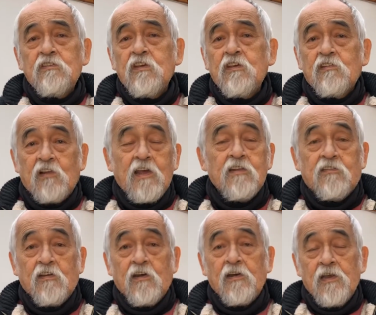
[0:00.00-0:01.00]
years
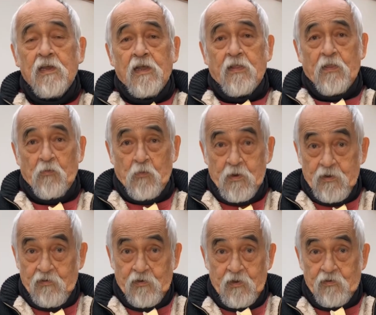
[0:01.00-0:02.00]
later, that when I
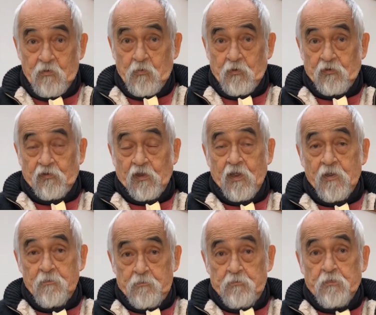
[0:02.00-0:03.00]
started bonsai,
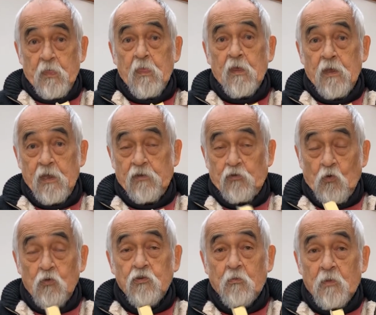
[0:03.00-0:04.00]
it
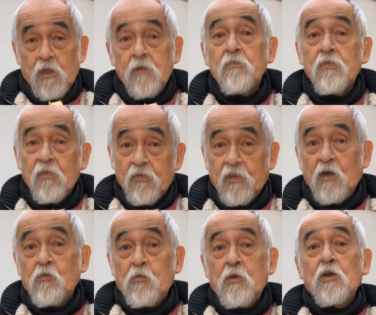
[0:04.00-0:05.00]
dawned on me that
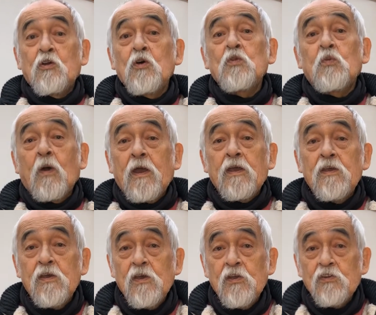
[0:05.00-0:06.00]
would be a good way
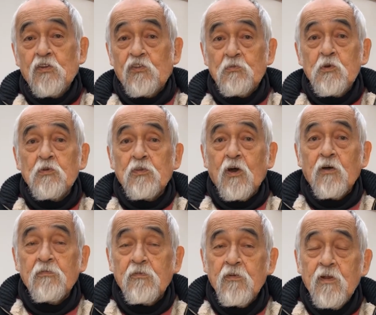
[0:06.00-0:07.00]
to smooth
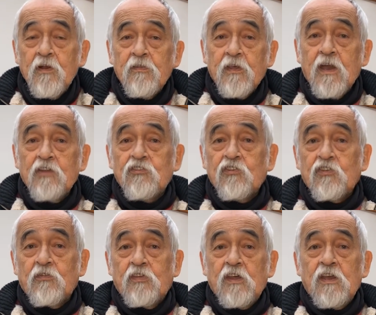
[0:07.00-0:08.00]
off the edges
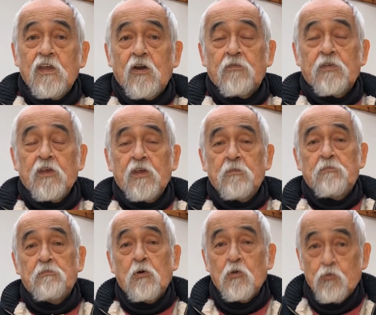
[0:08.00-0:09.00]
of the
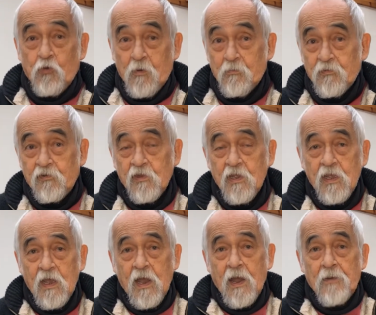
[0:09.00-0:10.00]
pot rims
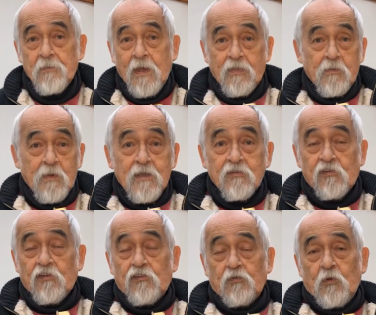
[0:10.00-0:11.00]
and the
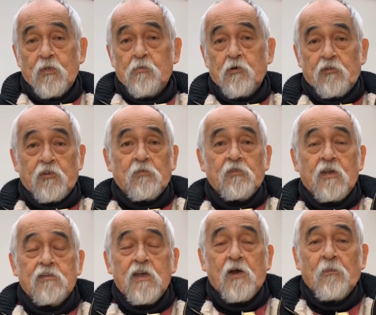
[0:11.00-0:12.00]
bases when the pot's upside
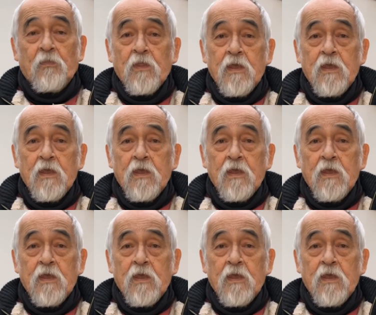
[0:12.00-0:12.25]
down.